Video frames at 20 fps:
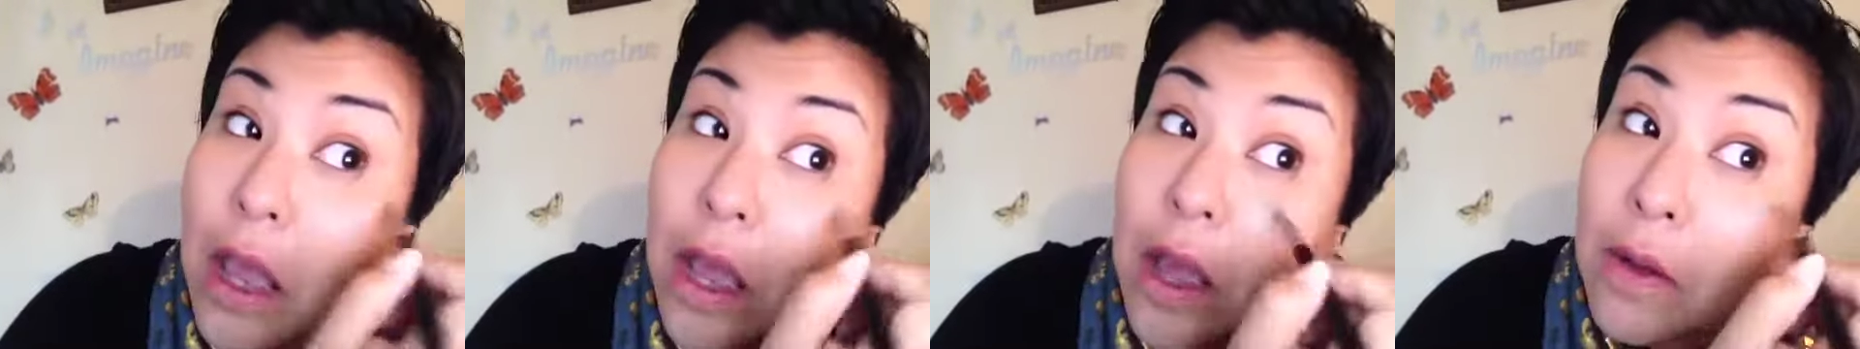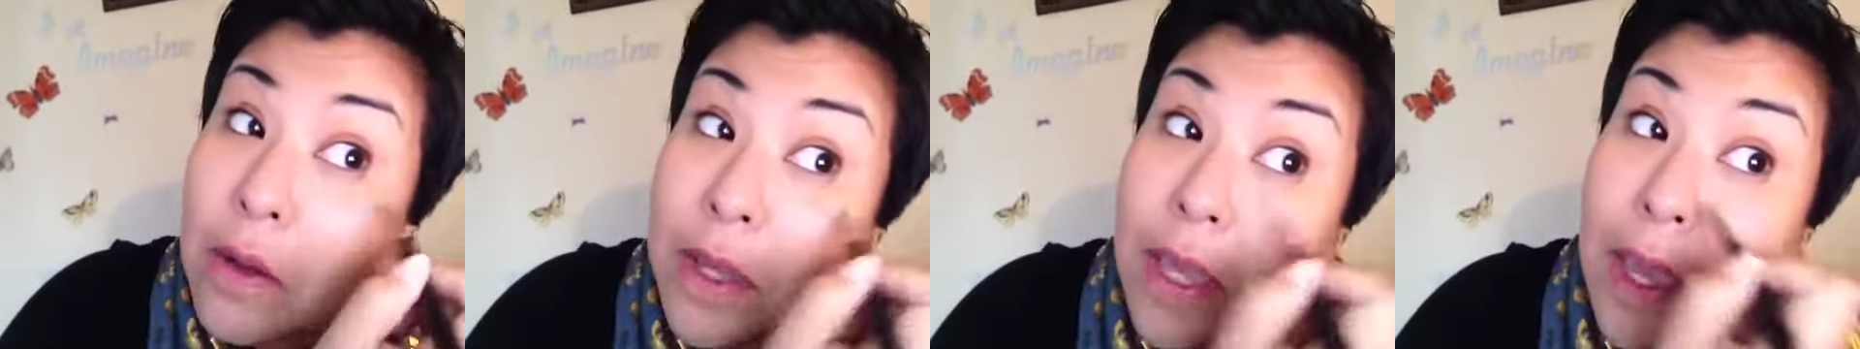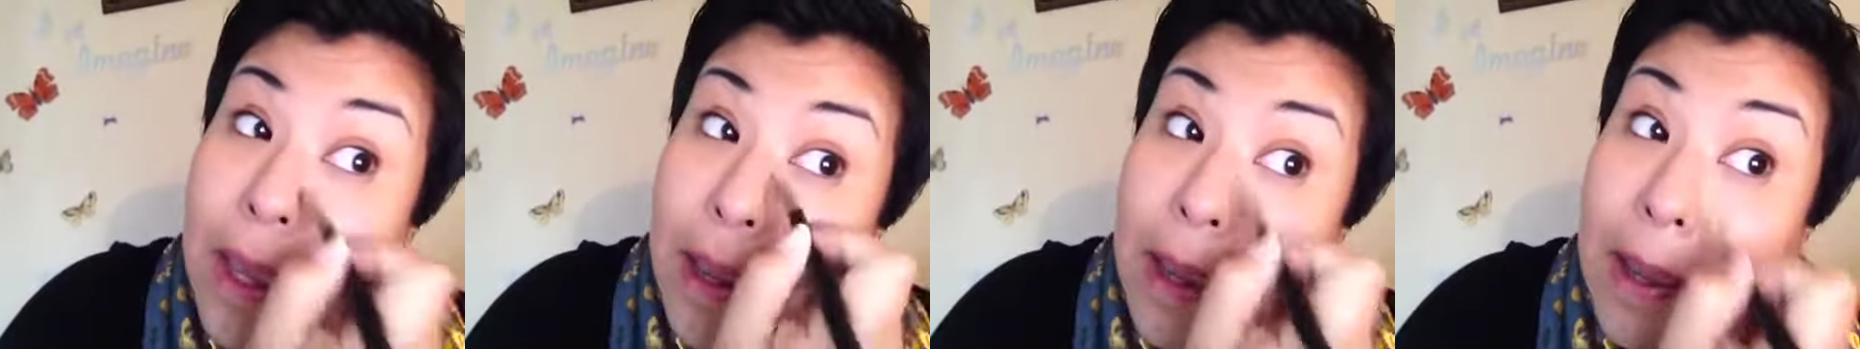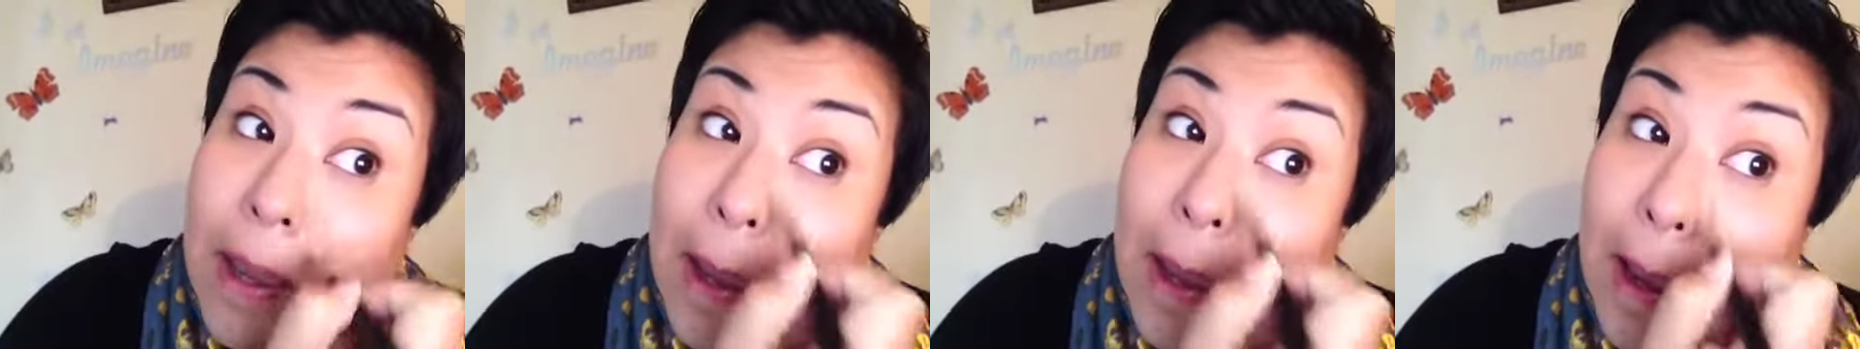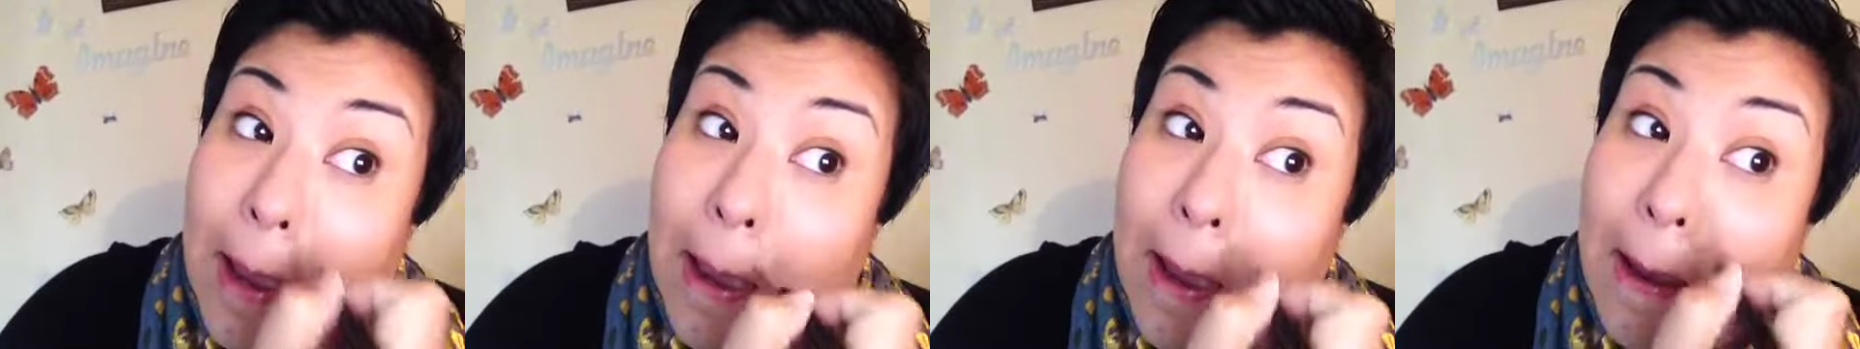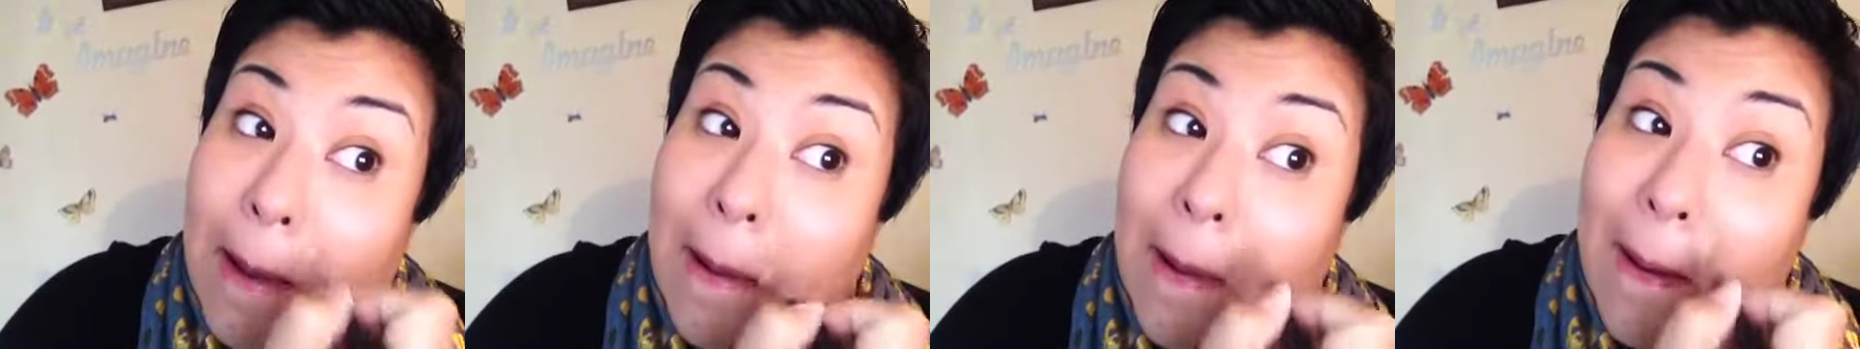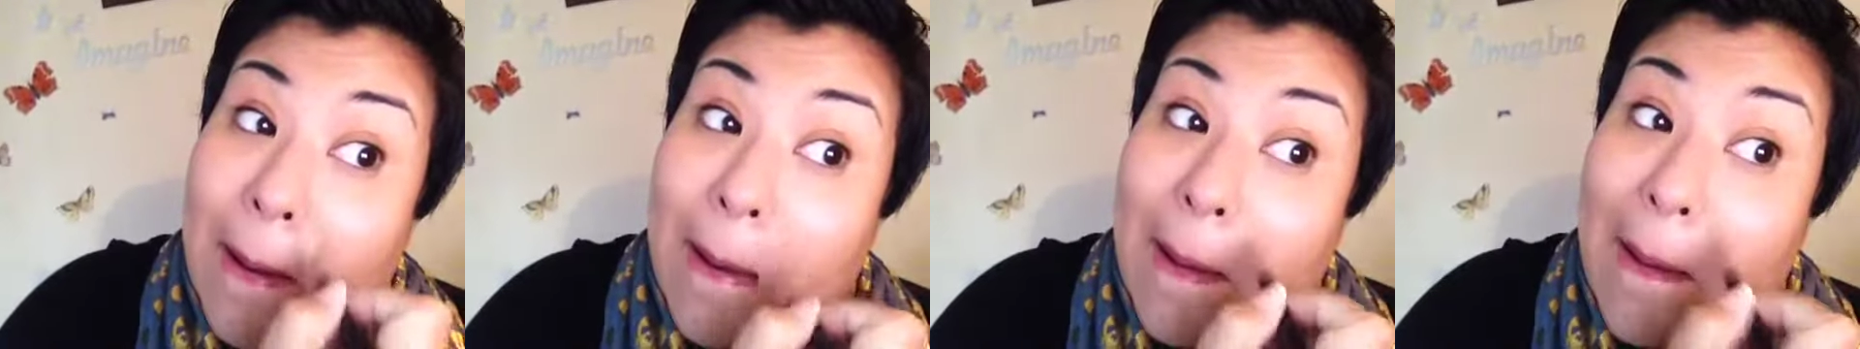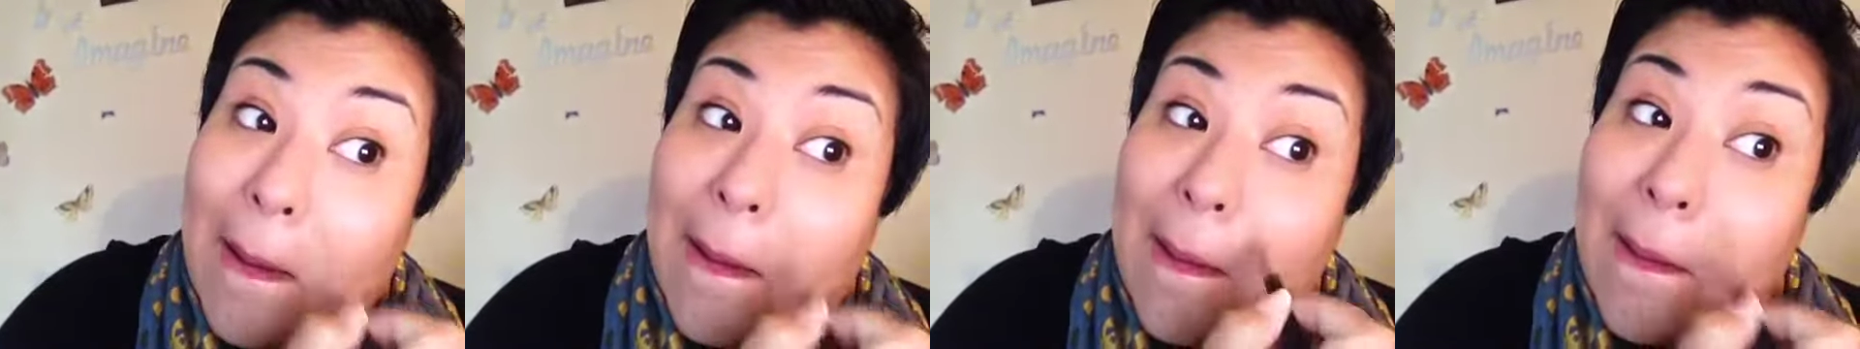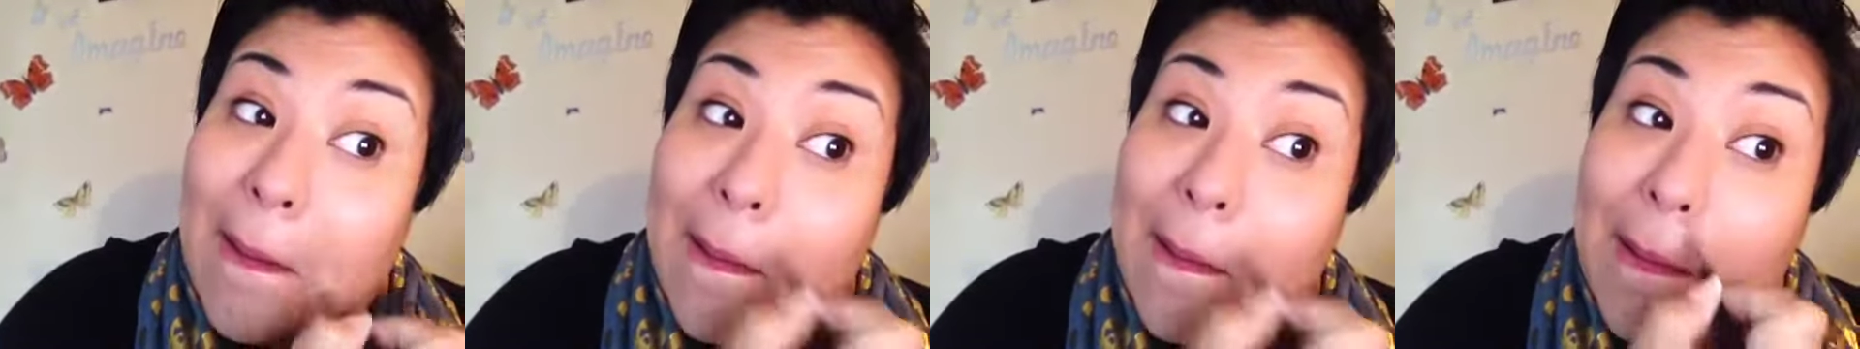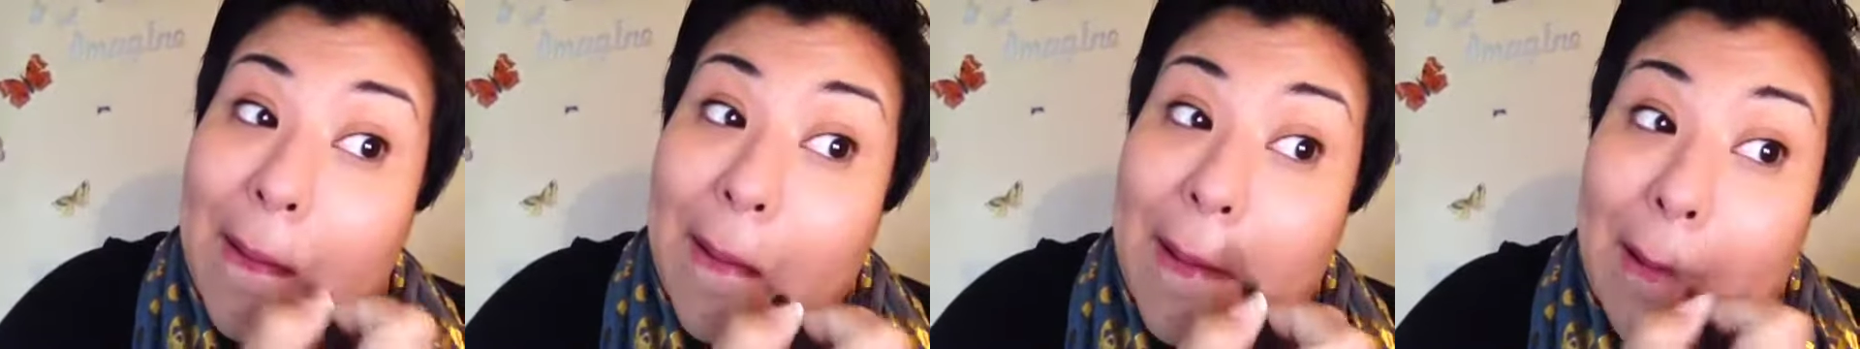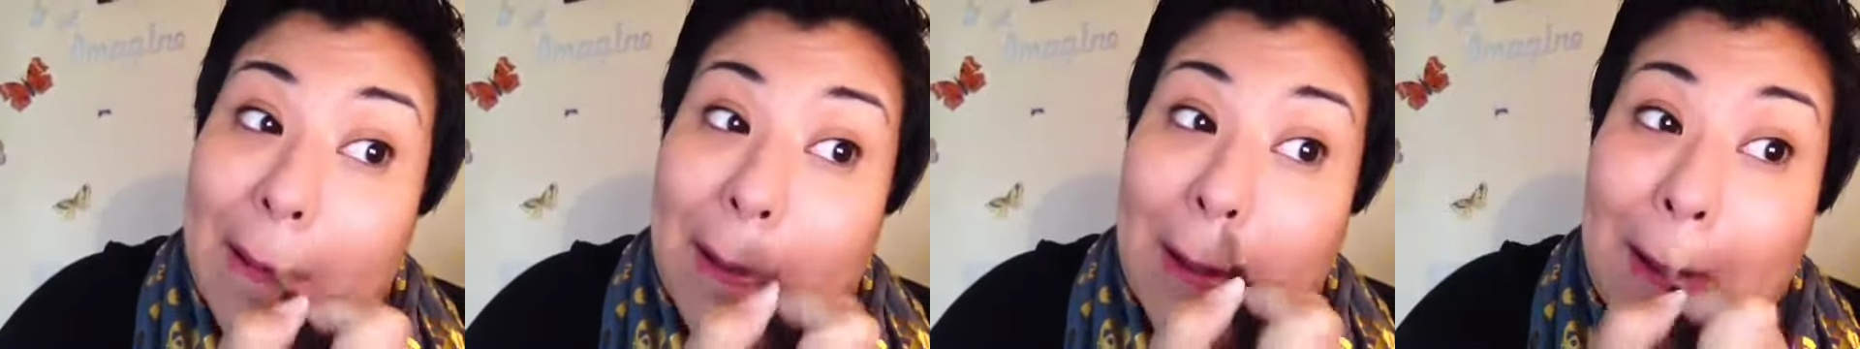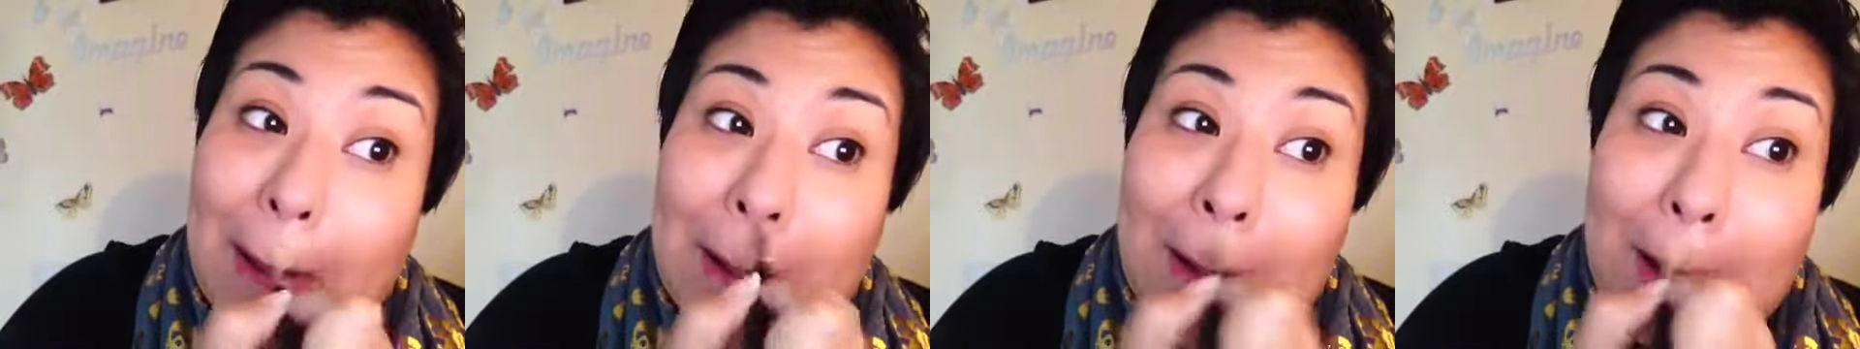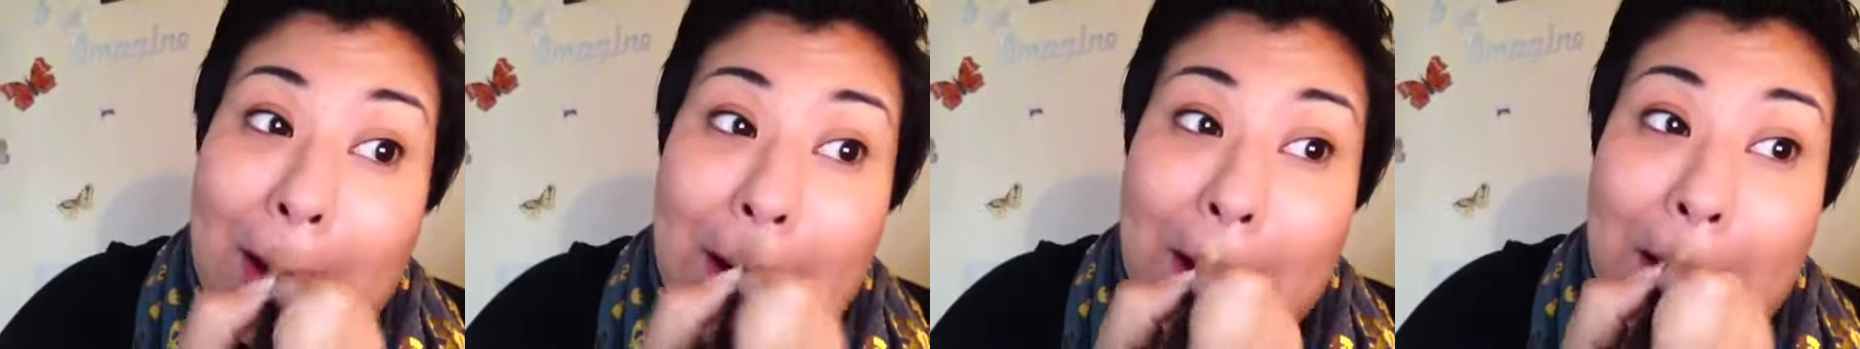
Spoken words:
Okay. And,